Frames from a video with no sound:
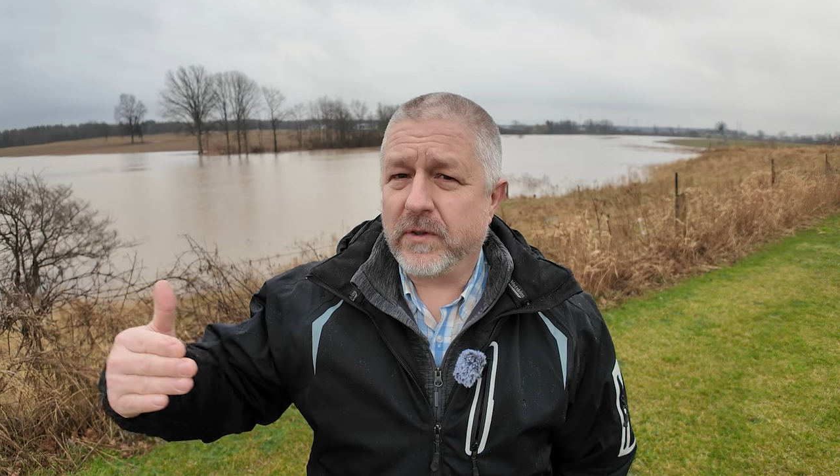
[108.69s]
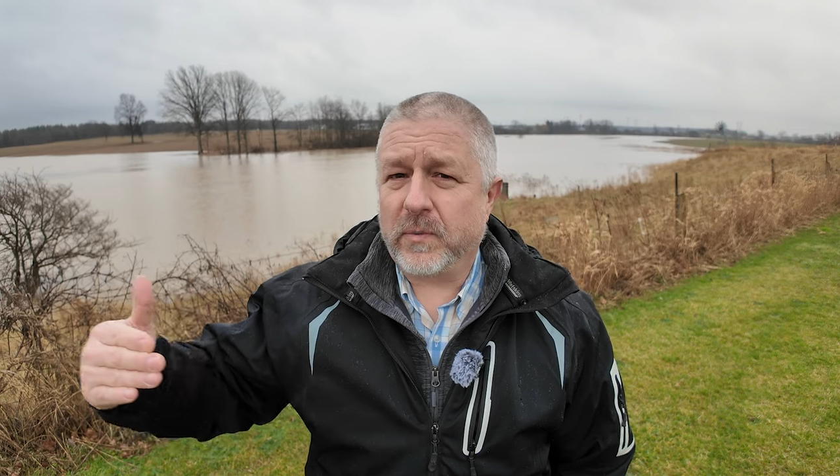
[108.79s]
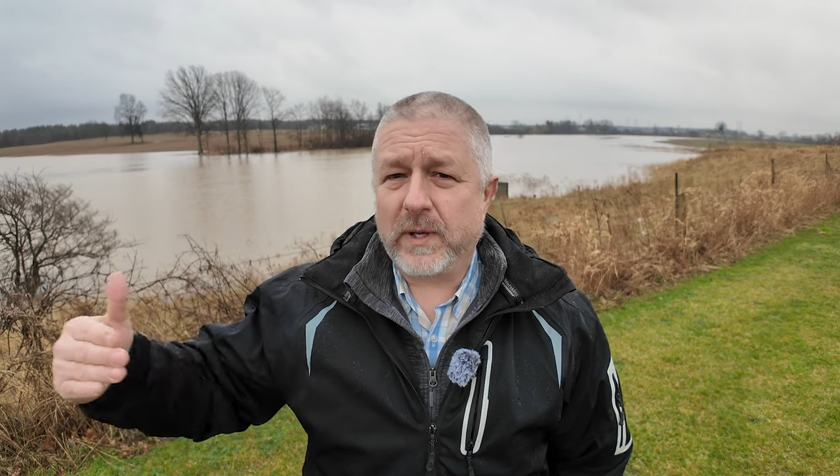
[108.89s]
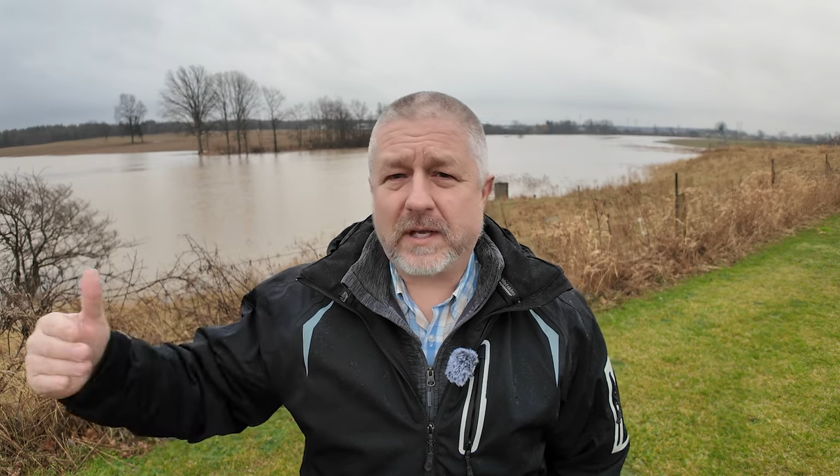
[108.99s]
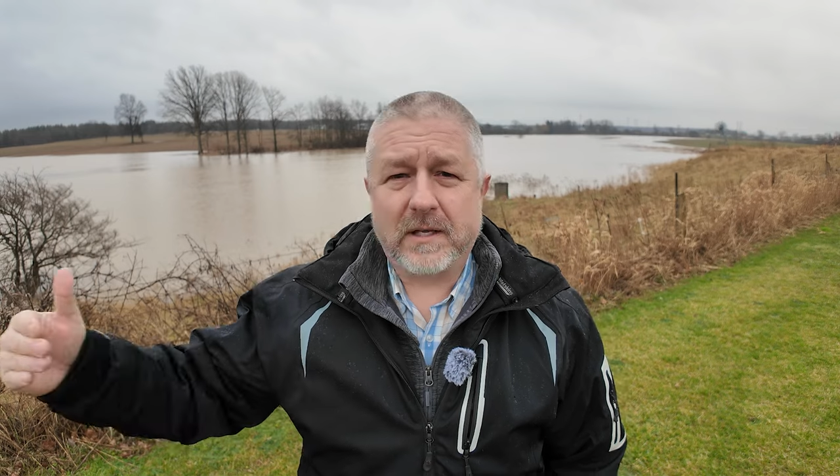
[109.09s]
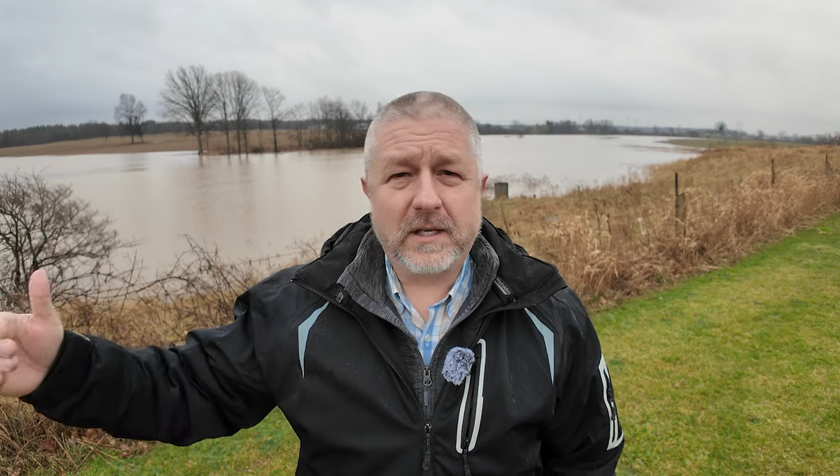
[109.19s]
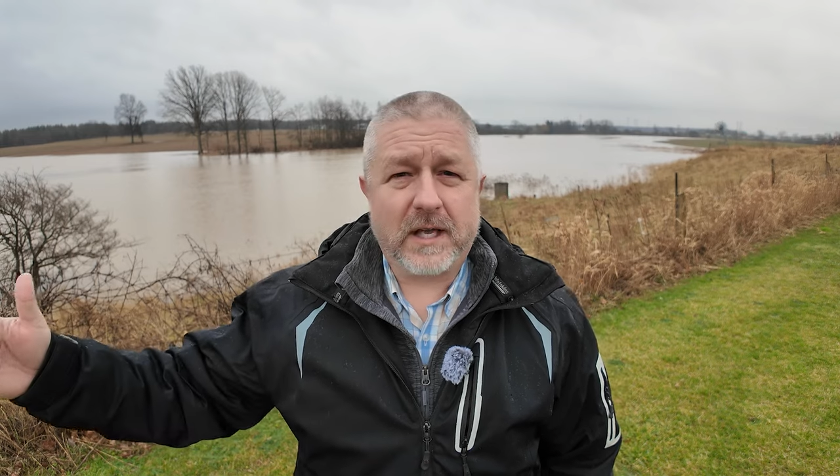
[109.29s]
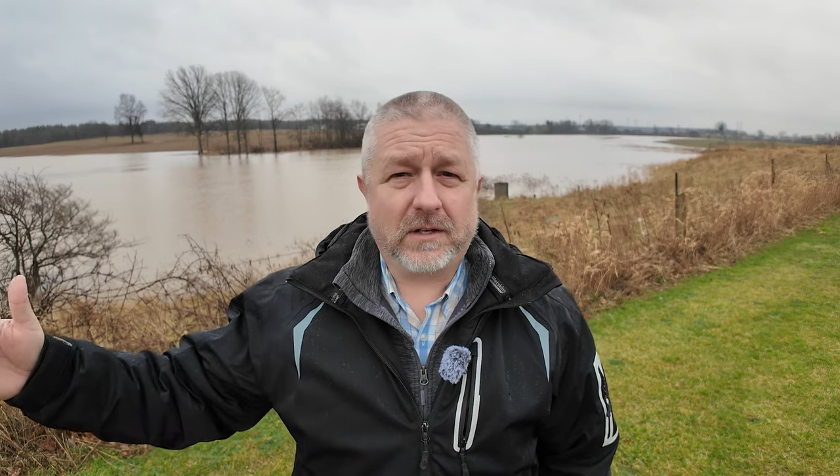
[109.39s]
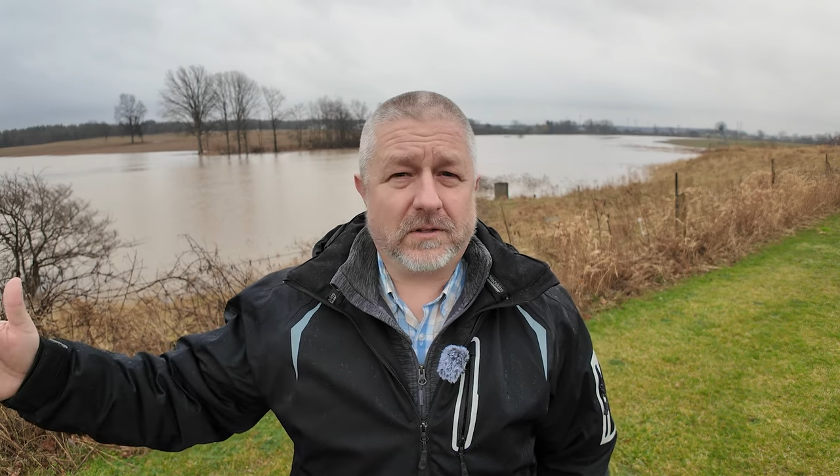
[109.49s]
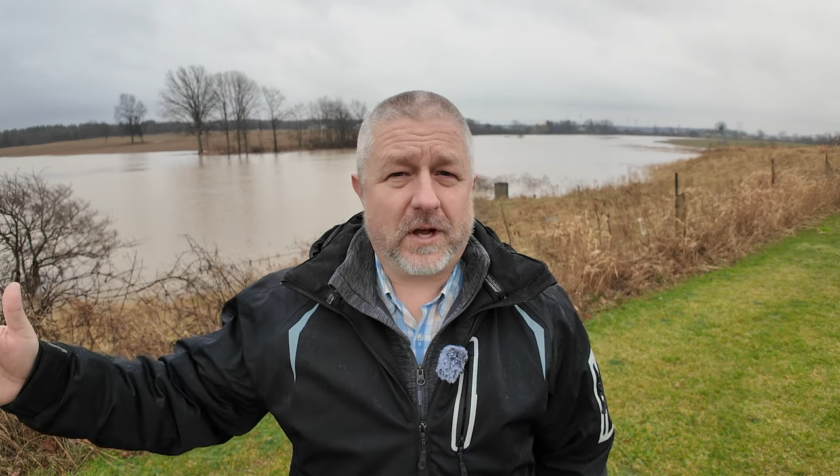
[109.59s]
the week
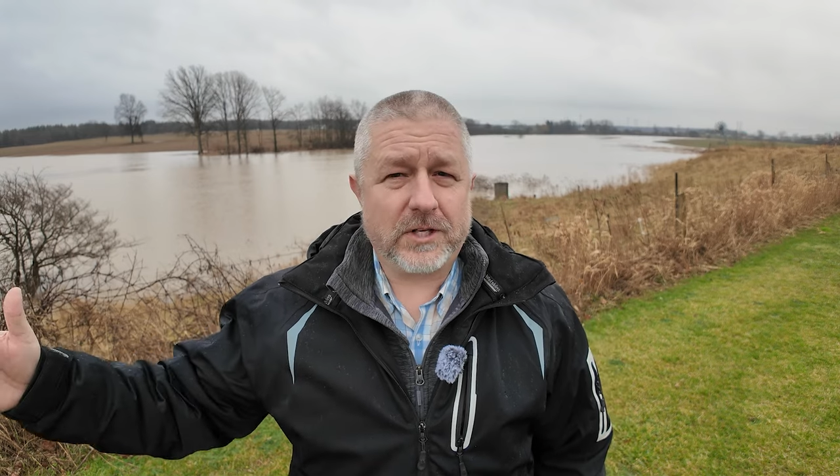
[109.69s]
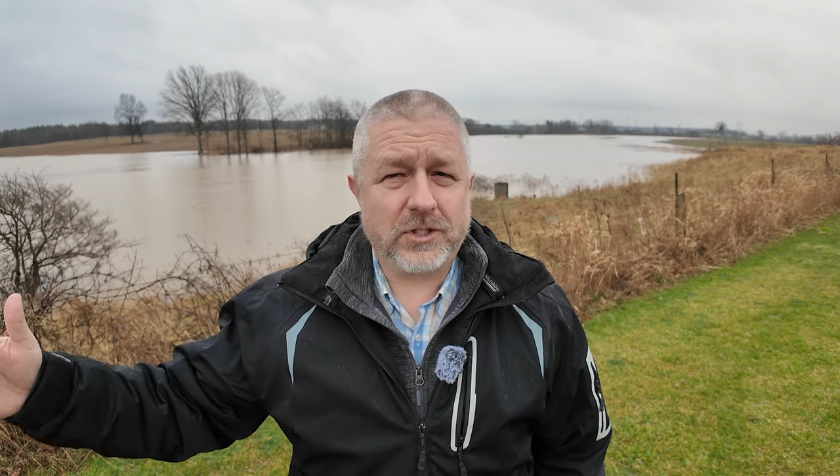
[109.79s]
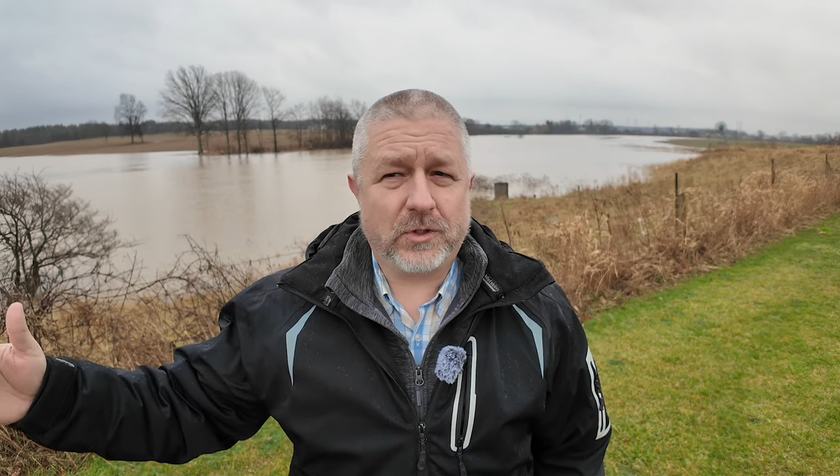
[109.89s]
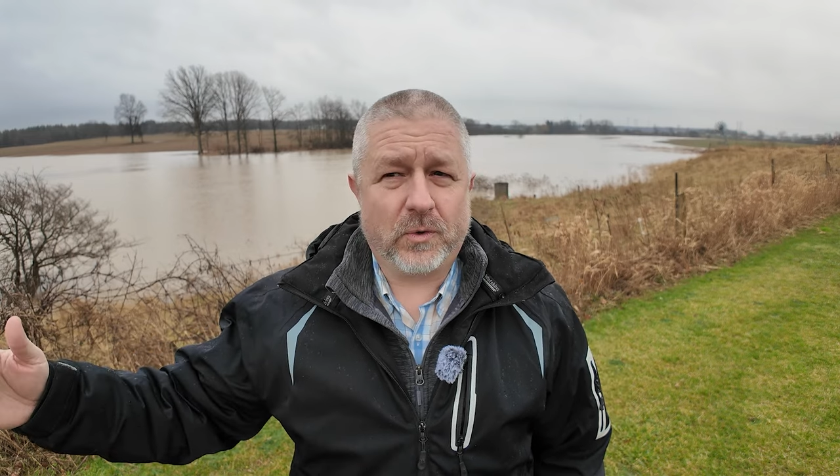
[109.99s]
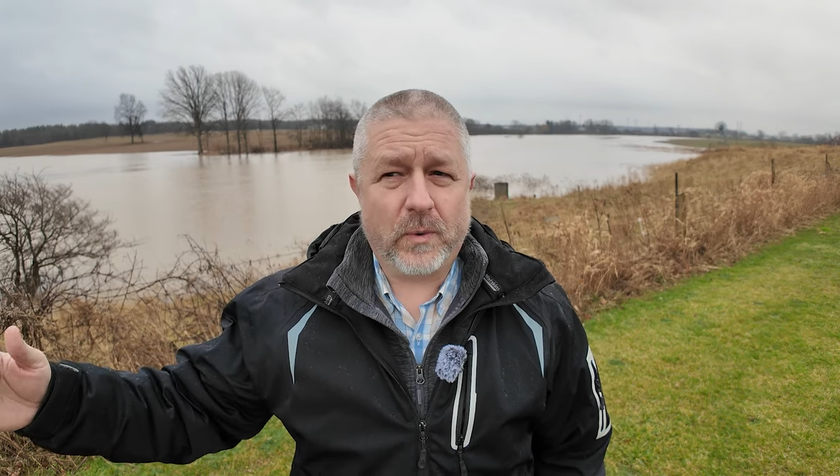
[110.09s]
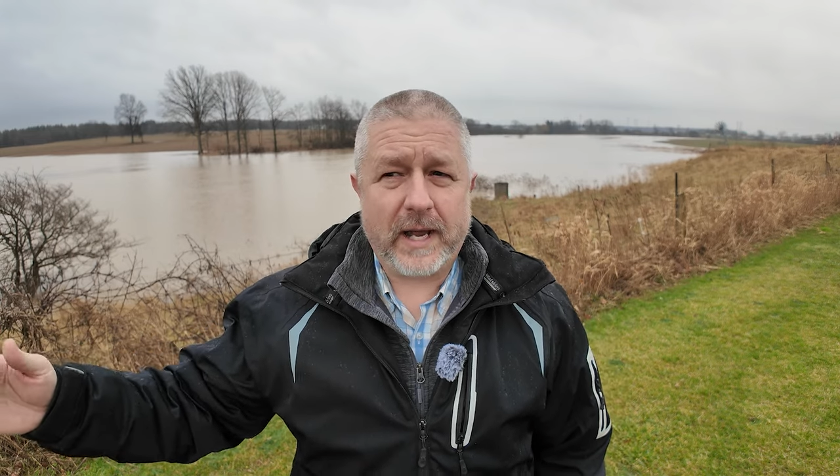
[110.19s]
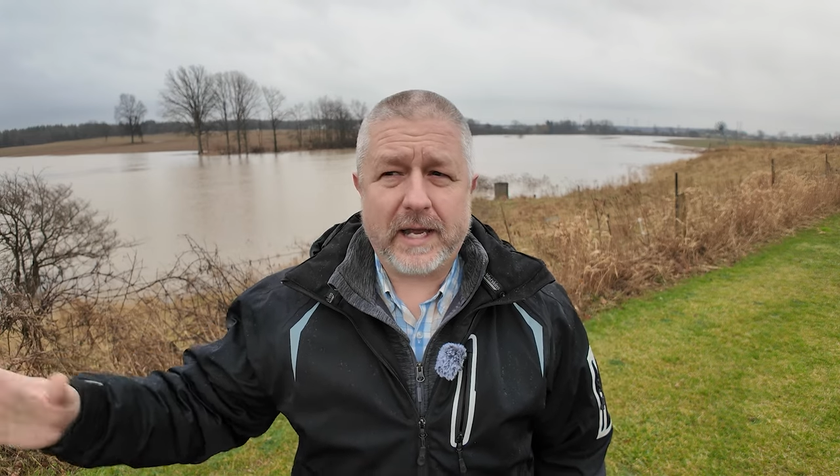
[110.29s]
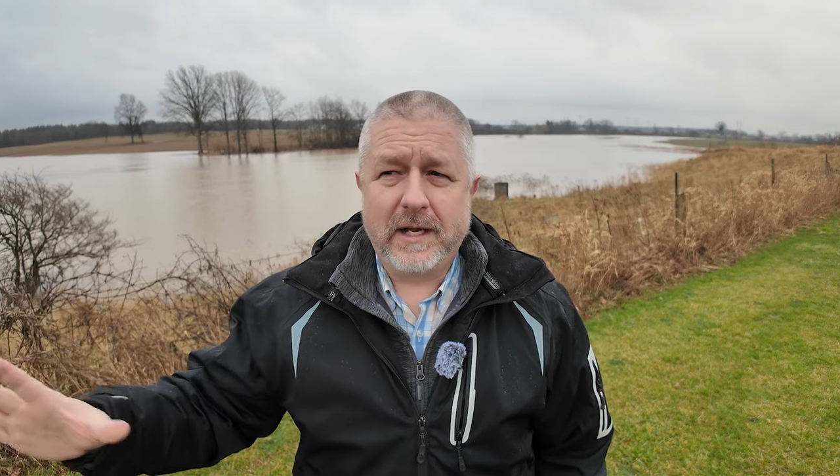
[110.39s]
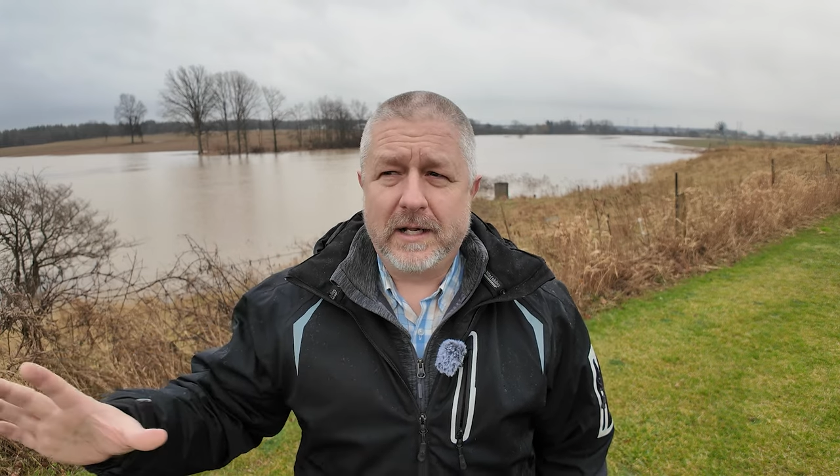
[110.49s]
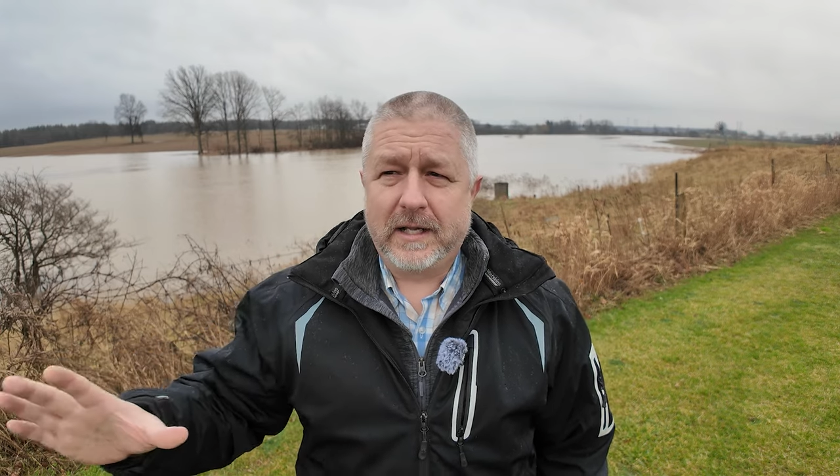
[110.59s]
in a logical way